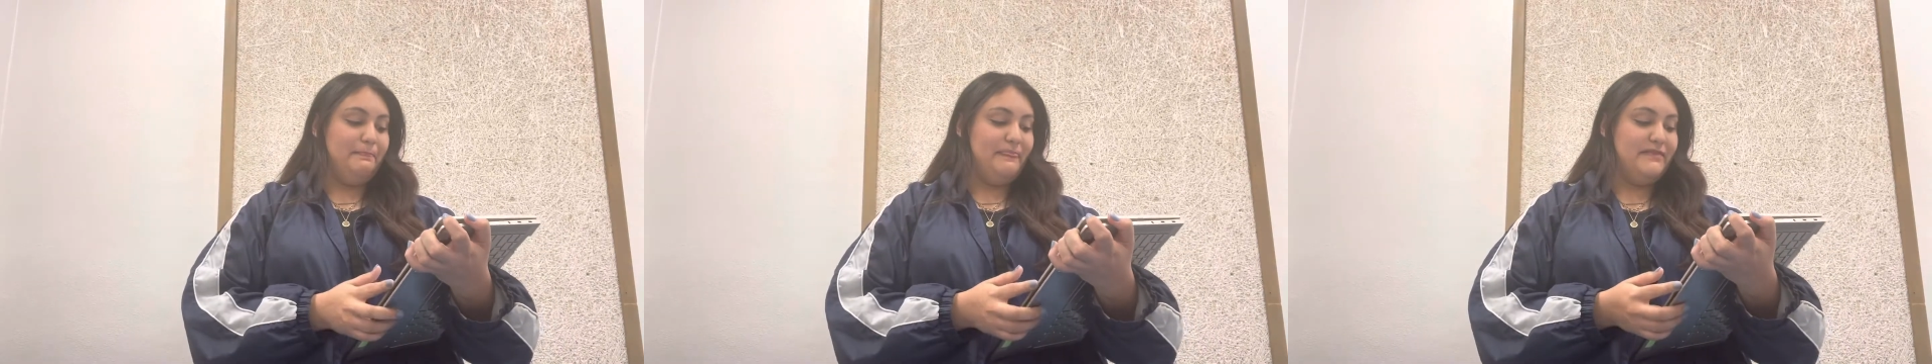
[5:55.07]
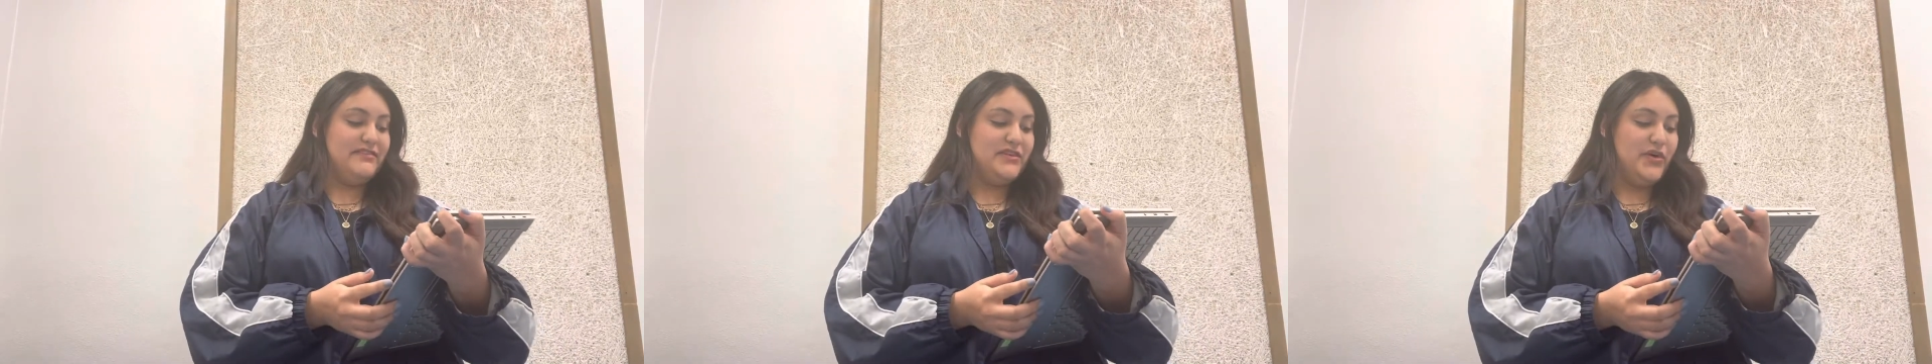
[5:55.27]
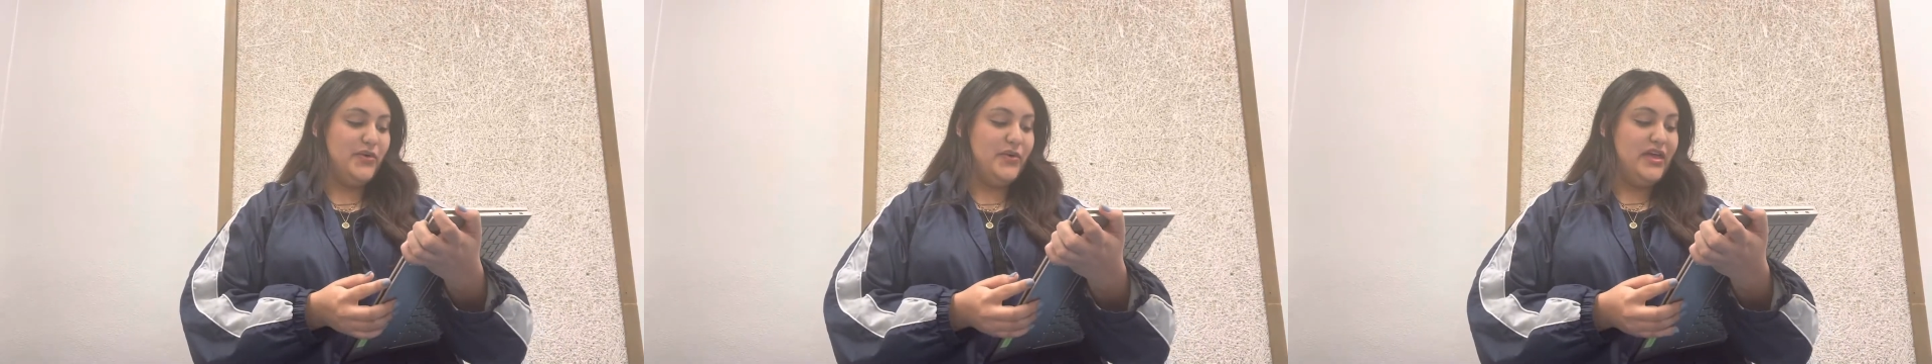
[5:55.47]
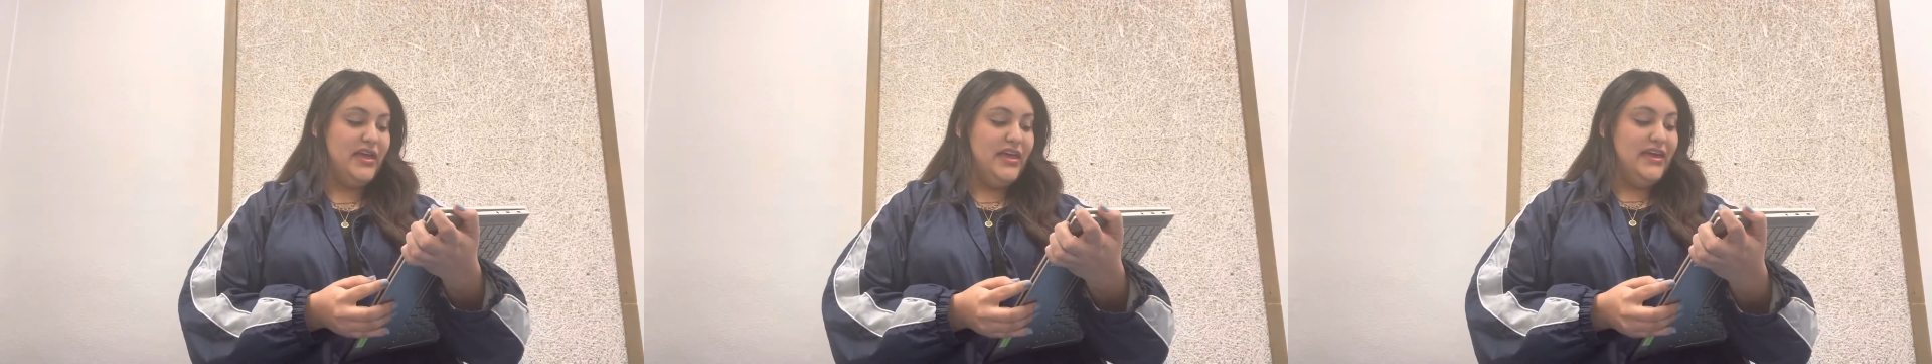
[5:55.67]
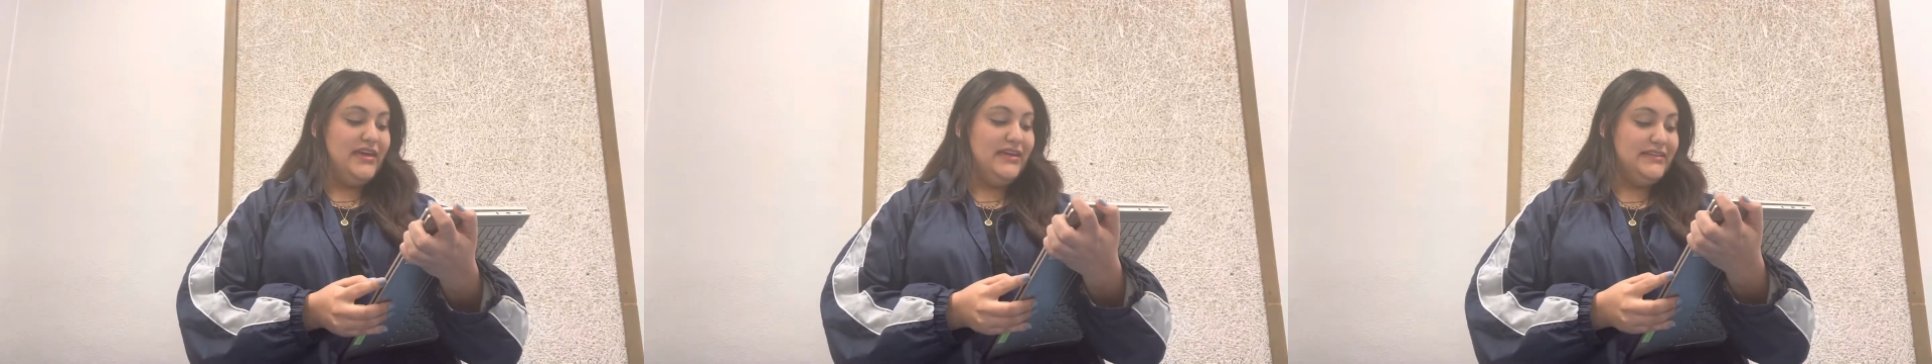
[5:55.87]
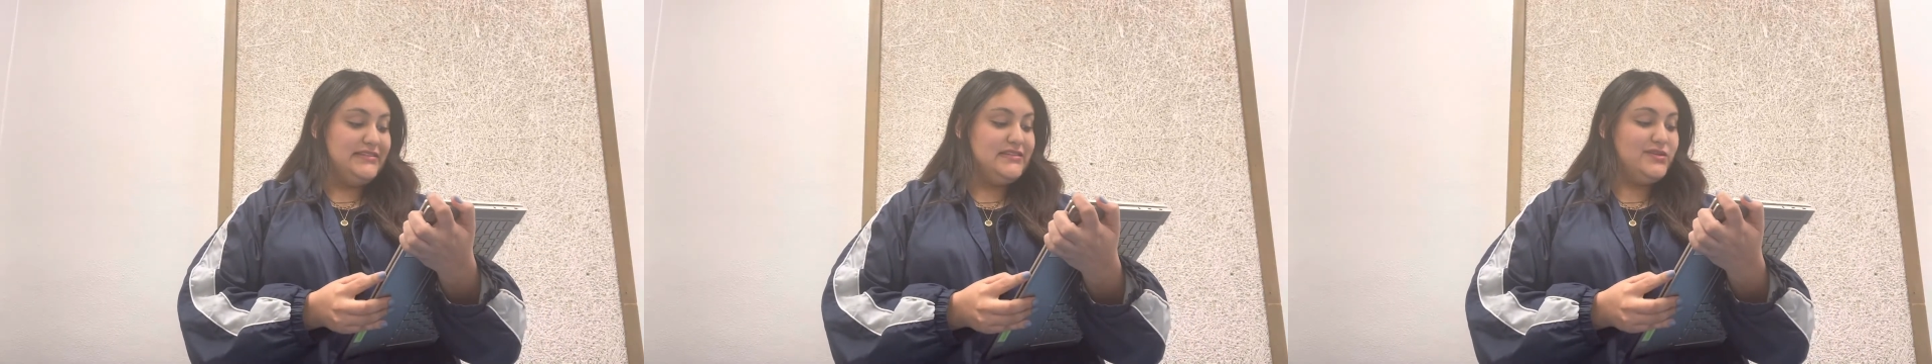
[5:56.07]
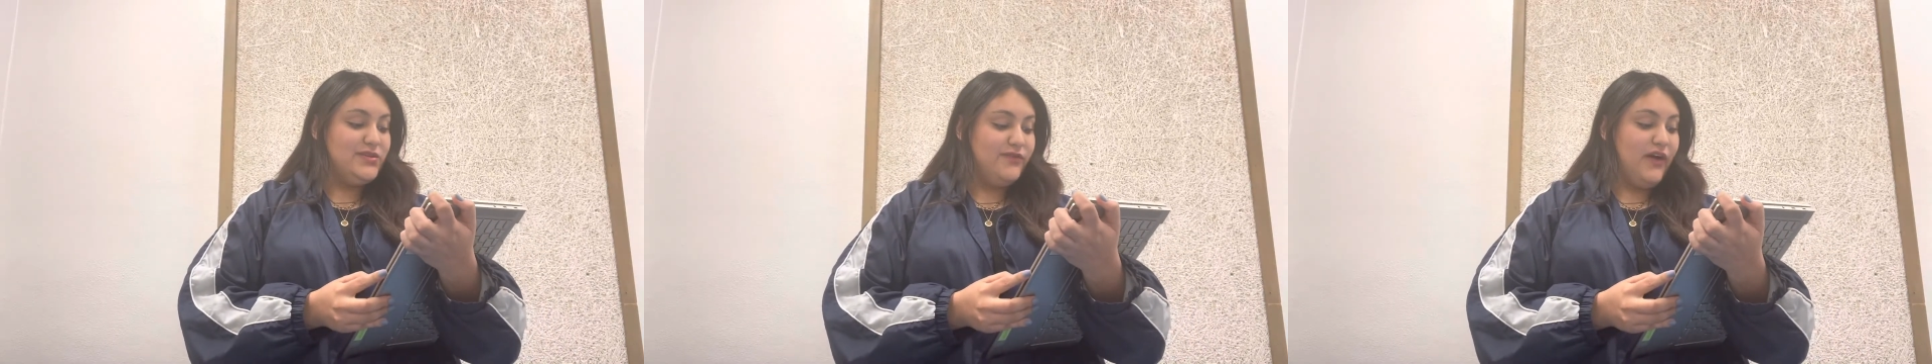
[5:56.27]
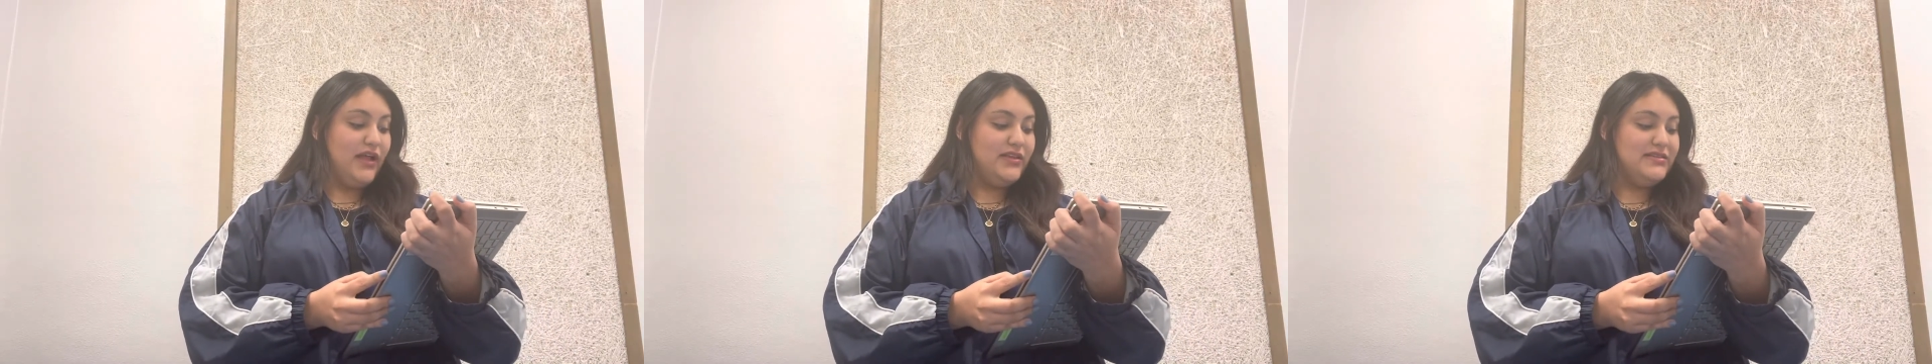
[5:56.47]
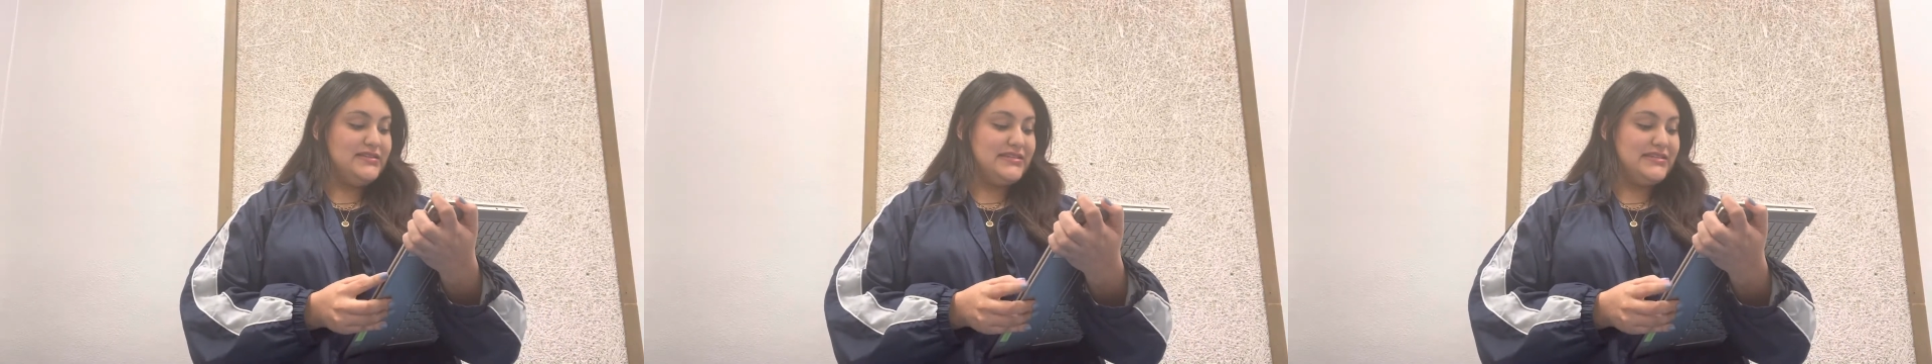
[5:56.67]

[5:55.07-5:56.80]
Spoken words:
So it still follows